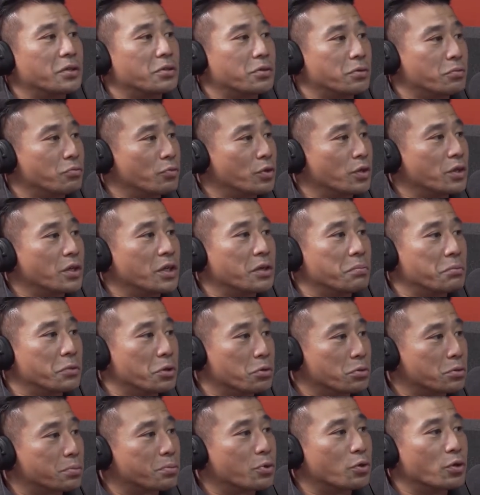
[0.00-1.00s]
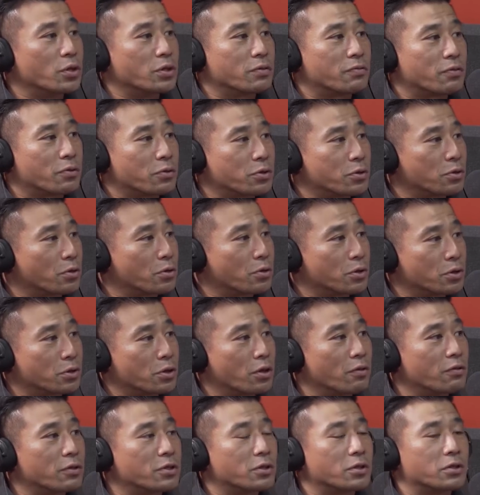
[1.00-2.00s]
you can redeem those points for certain
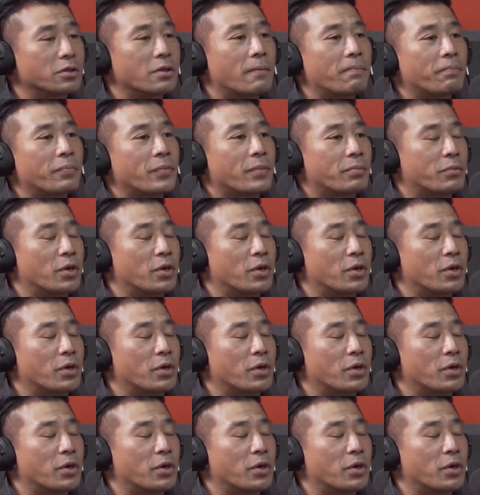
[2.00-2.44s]
services.